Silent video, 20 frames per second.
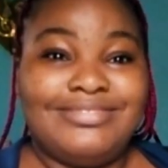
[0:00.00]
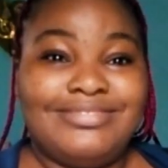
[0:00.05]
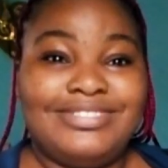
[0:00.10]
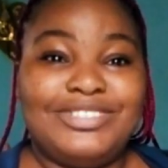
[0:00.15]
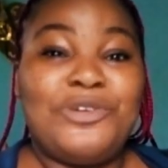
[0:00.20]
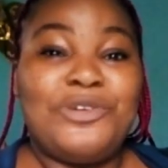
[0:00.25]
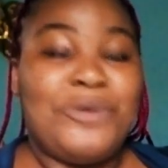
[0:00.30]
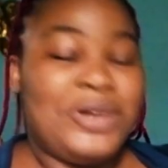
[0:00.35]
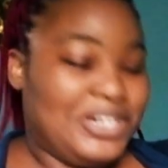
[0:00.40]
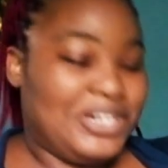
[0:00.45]
The
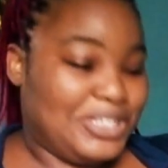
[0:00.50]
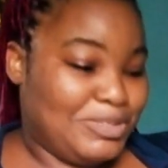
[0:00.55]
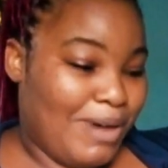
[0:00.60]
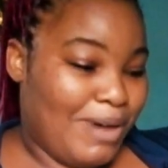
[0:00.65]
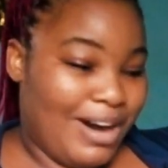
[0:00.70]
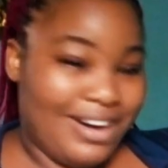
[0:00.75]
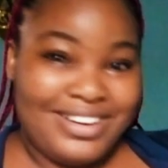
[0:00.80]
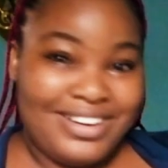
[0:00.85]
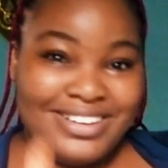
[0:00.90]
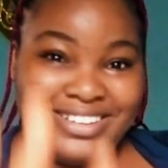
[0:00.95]
queen is
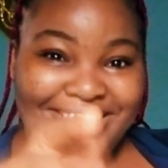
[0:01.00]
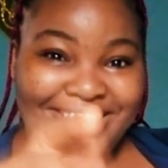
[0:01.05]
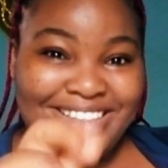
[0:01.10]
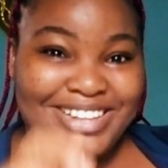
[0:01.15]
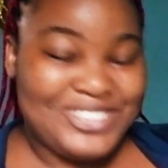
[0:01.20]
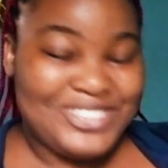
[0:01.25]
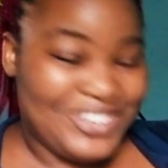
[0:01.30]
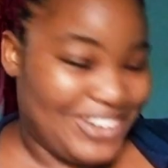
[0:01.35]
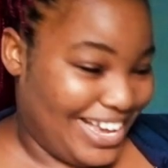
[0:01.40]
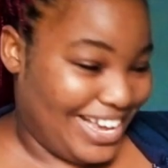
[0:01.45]
back.
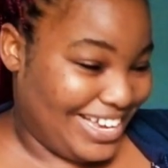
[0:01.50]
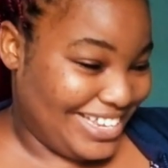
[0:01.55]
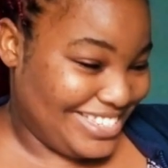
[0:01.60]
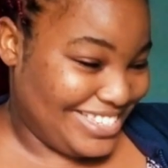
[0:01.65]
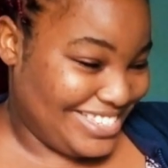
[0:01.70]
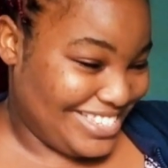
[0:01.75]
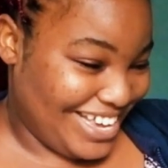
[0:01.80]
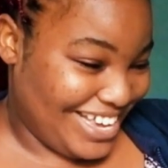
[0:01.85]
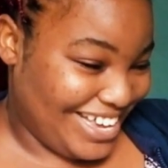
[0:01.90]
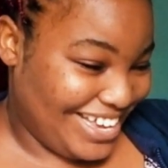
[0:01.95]
That's all I can
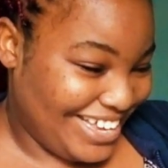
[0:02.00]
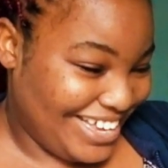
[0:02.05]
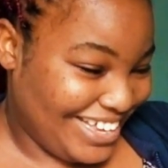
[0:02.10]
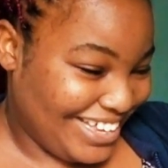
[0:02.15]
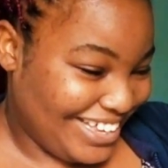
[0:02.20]
say.